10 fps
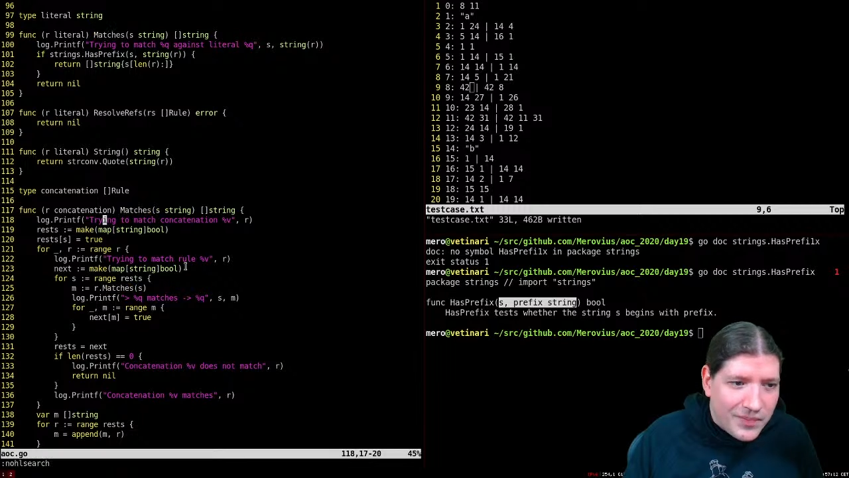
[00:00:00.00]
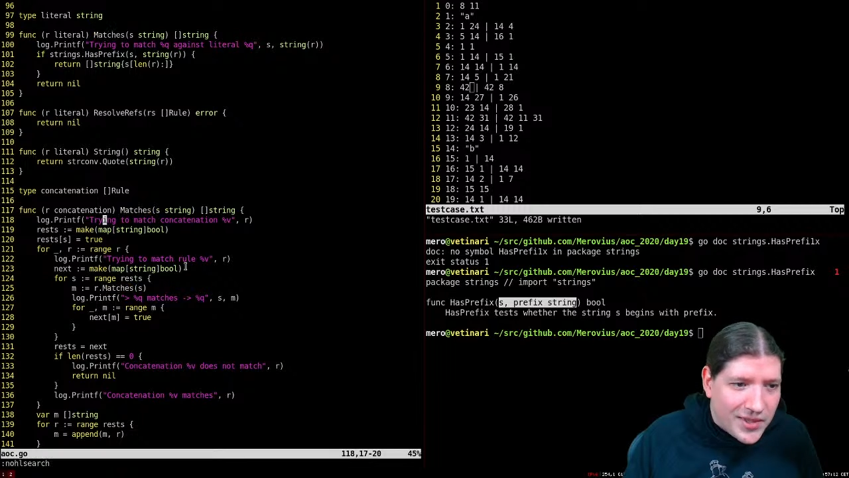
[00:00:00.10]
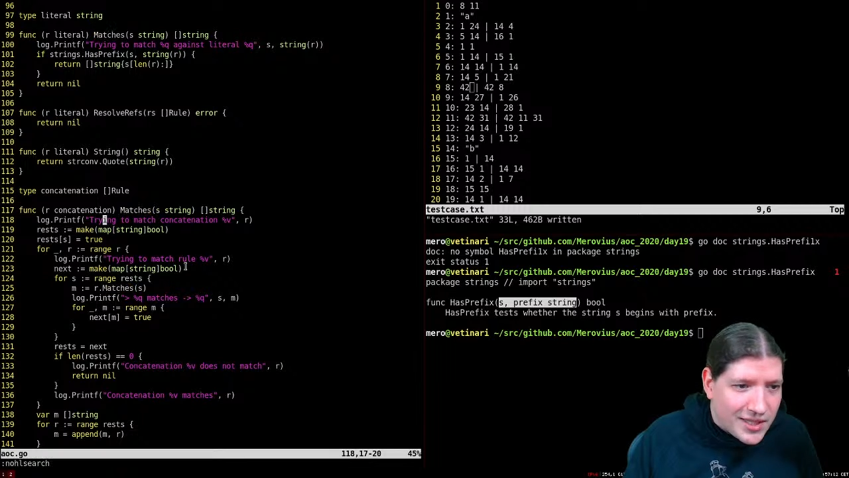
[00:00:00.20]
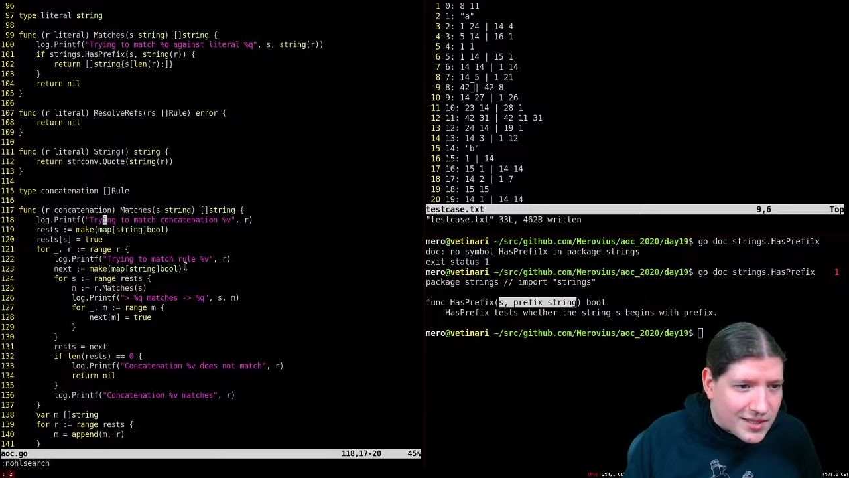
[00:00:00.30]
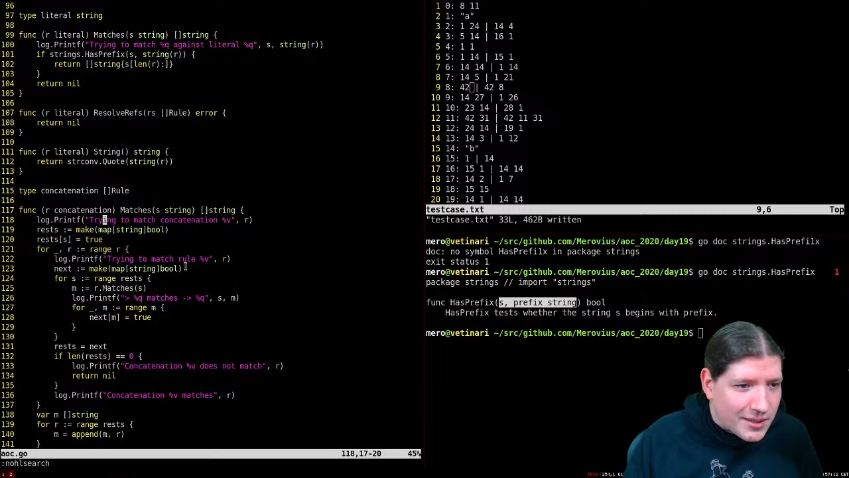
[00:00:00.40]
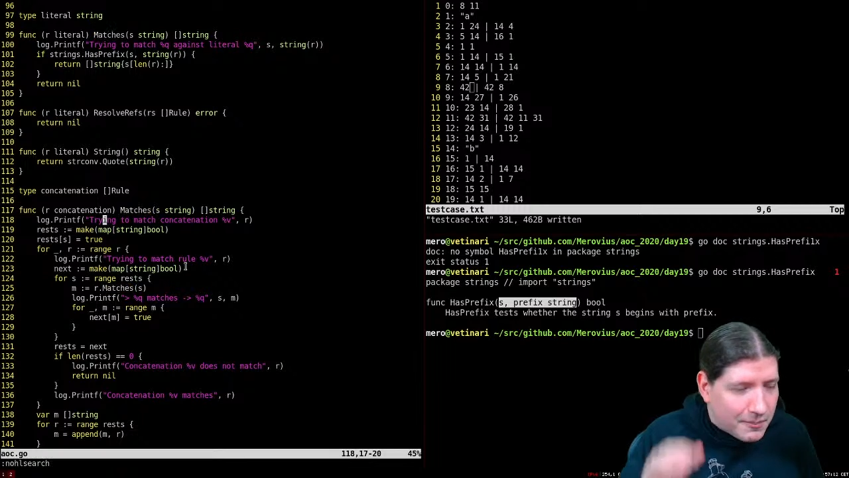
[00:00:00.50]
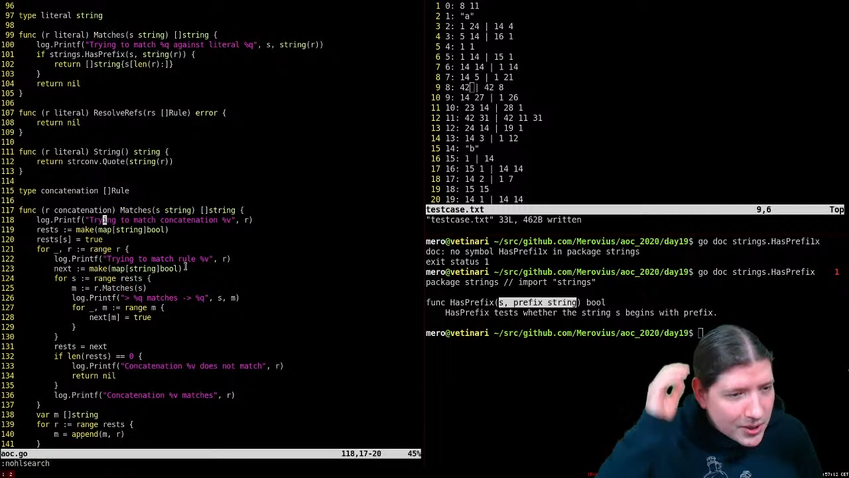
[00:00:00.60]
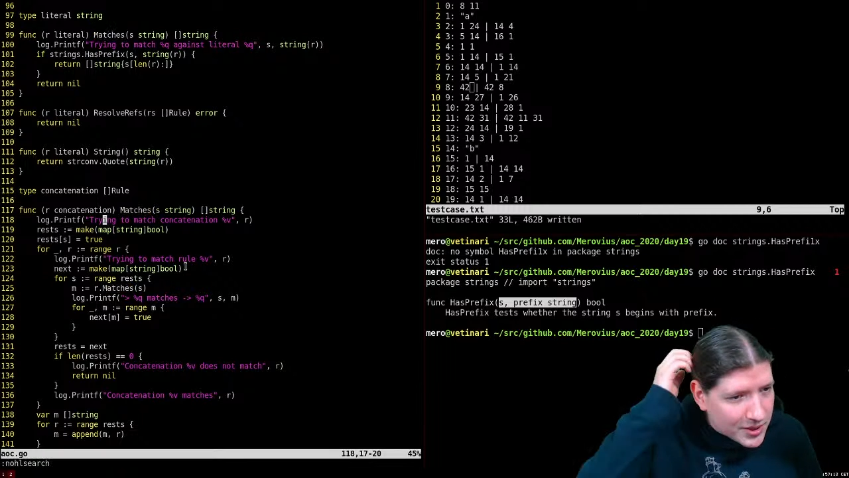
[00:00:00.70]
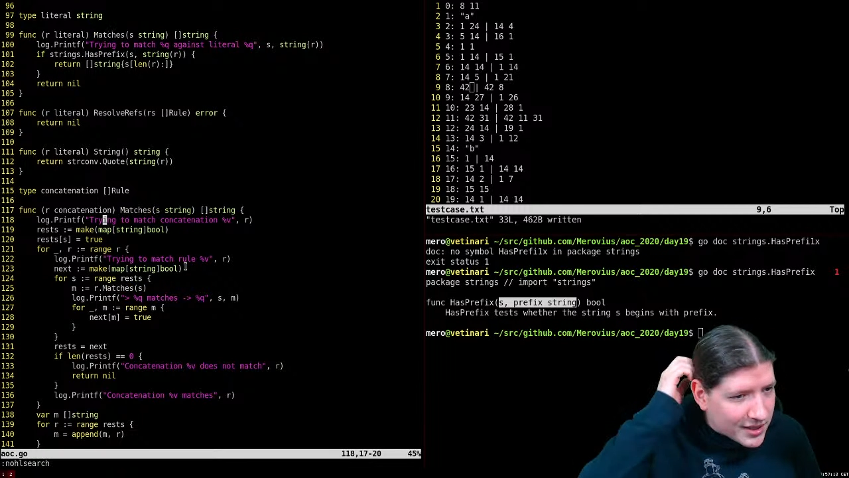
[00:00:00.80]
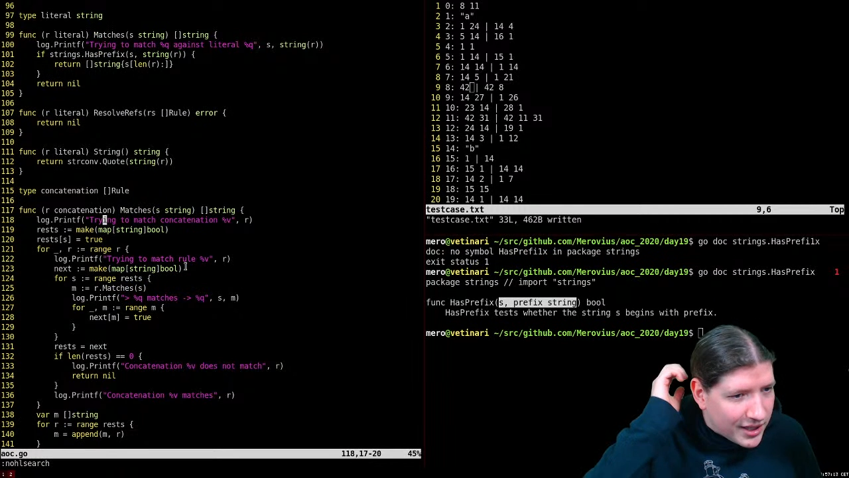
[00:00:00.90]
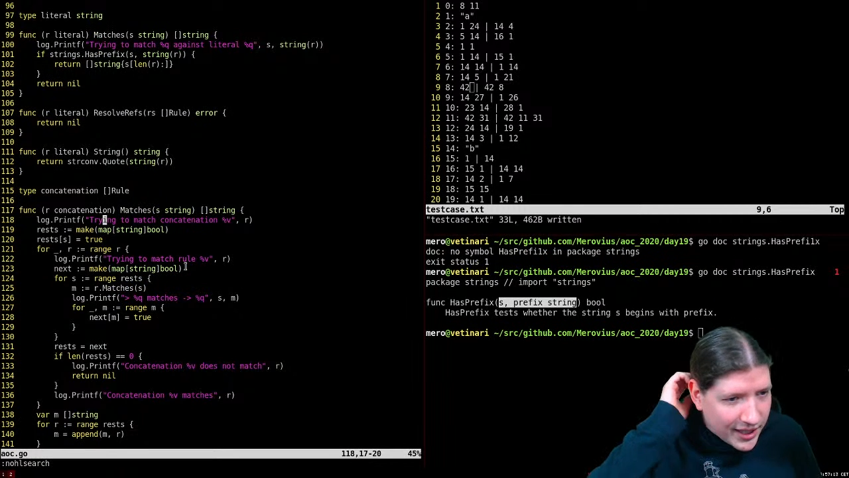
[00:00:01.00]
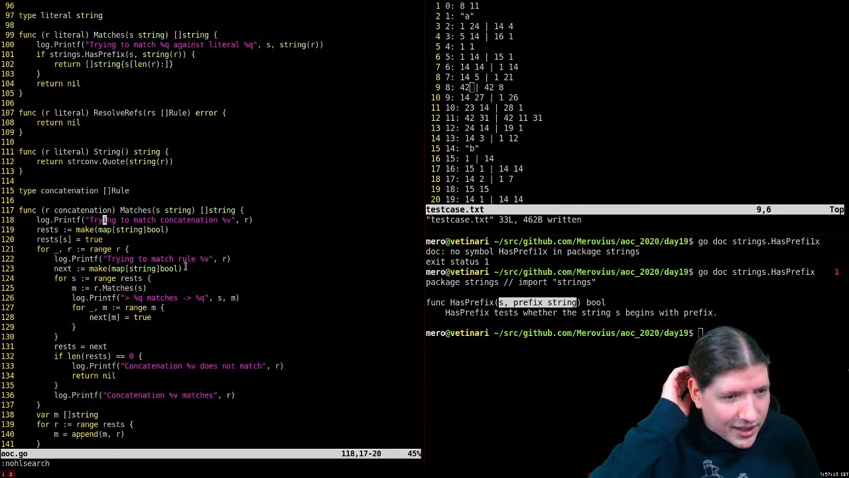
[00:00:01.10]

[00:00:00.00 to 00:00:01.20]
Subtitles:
is the most likely